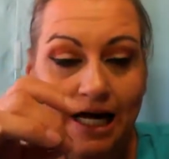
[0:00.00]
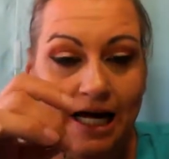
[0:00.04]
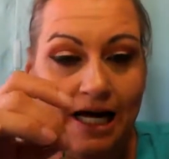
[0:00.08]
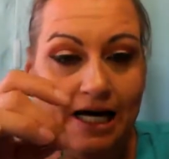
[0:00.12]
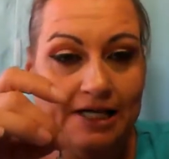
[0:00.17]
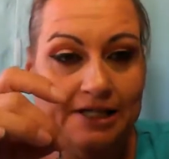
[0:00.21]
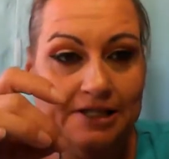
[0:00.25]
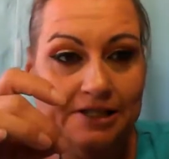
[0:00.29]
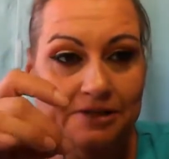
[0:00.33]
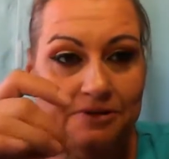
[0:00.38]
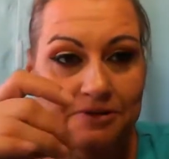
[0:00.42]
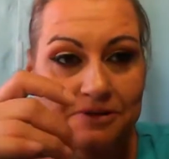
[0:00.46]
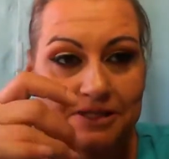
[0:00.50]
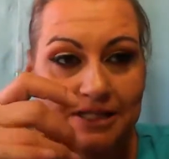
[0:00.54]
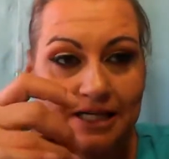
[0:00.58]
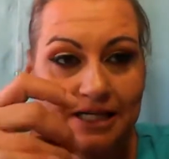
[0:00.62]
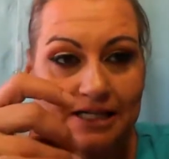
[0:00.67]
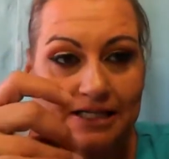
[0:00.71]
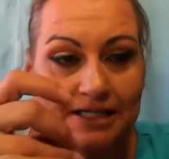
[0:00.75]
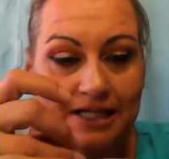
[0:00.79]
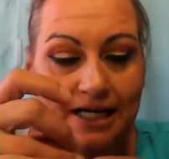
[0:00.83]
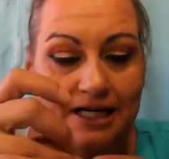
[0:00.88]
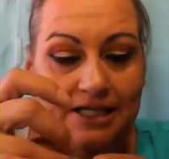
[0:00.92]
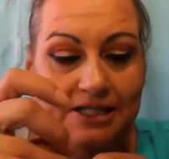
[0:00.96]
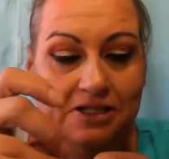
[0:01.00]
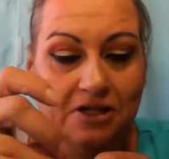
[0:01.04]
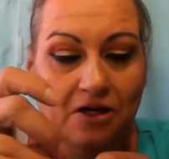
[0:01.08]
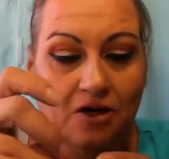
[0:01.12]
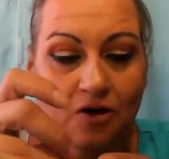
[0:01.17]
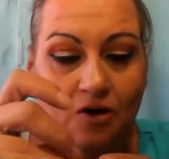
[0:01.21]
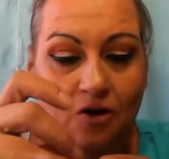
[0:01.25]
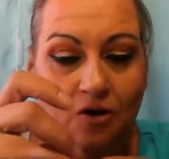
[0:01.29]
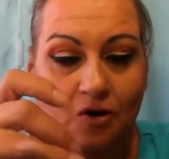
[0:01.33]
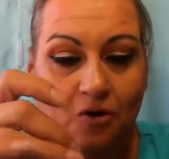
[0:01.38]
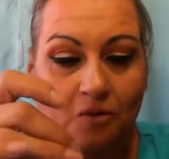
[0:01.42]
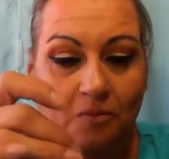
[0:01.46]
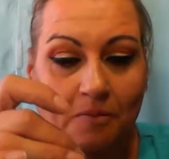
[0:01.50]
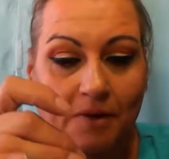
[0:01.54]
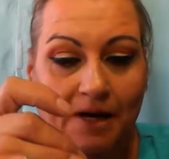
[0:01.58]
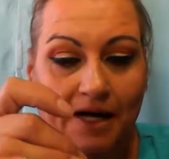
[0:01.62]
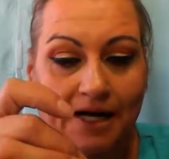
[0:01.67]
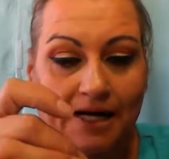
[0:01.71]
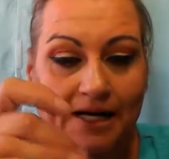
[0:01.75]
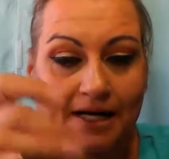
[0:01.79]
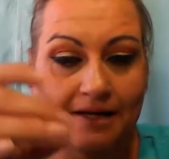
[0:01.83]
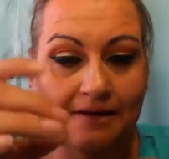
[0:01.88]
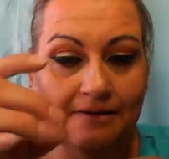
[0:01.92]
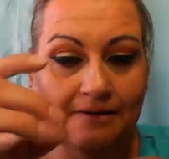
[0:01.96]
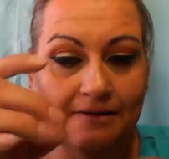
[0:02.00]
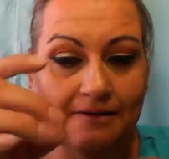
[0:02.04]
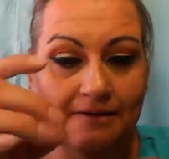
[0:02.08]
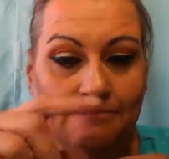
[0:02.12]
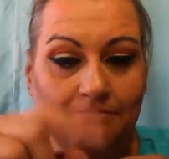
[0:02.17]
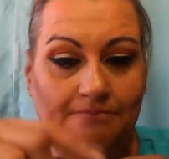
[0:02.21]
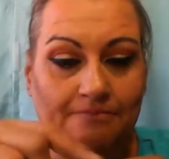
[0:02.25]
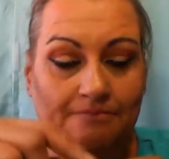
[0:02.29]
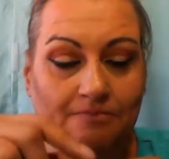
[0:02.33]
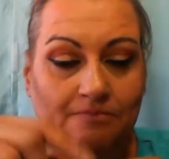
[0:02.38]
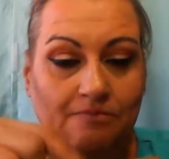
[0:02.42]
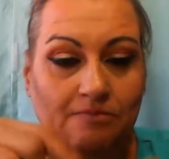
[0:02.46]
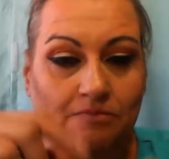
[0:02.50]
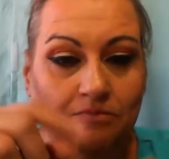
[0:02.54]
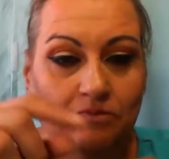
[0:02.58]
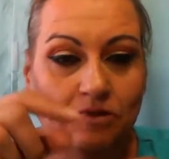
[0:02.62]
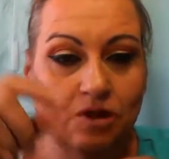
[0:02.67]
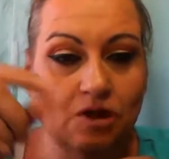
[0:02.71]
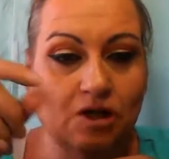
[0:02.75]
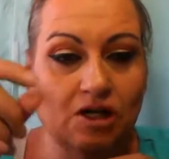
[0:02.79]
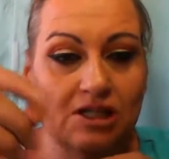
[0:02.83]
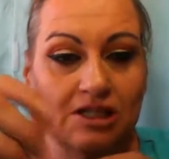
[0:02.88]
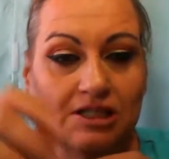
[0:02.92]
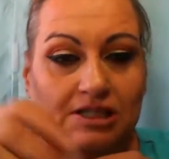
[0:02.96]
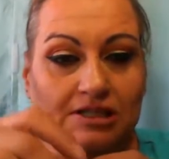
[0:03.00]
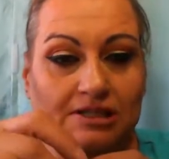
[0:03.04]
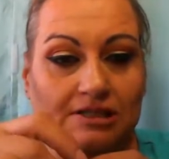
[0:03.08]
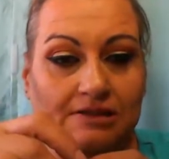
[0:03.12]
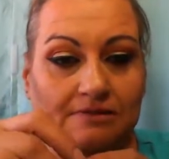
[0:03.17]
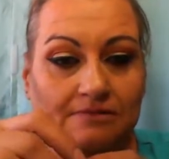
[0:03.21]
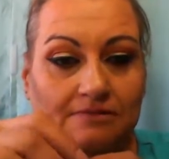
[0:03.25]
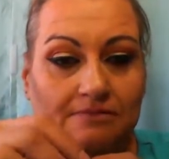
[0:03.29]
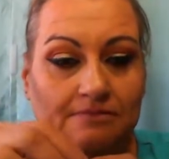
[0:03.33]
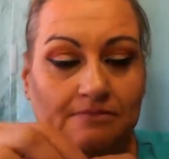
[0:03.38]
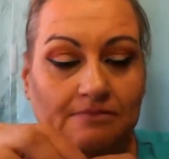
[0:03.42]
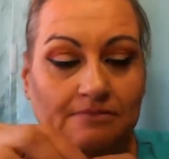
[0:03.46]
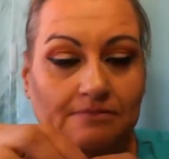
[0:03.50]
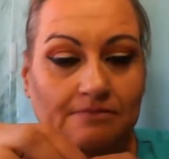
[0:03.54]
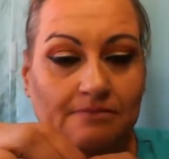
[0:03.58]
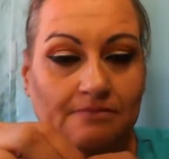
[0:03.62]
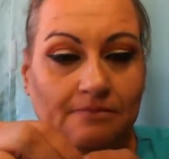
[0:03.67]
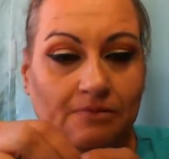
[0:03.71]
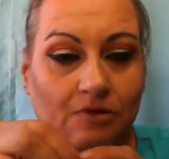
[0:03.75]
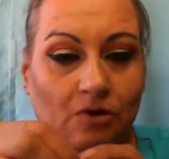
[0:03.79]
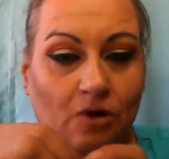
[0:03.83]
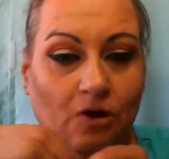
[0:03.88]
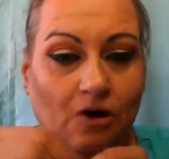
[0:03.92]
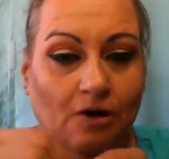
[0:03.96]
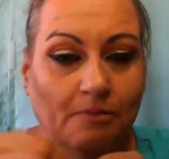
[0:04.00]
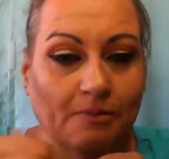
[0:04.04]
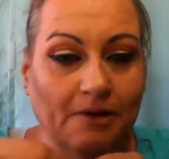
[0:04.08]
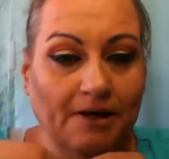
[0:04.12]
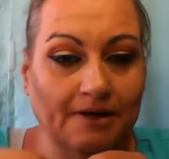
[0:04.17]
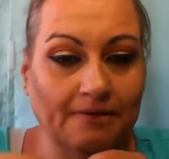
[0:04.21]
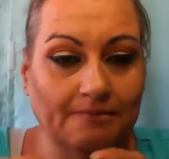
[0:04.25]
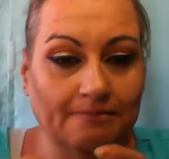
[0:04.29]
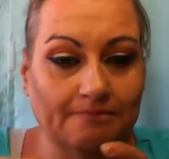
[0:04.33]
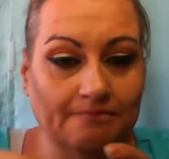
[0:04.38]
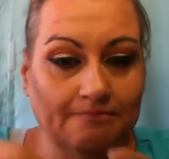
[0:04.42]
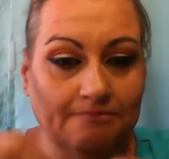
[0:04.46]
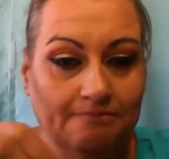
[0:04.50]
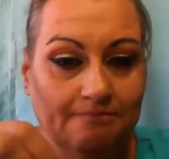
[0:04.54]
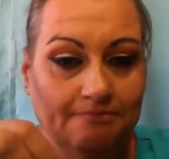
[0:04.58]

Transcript: I do sanitize all my hooks or my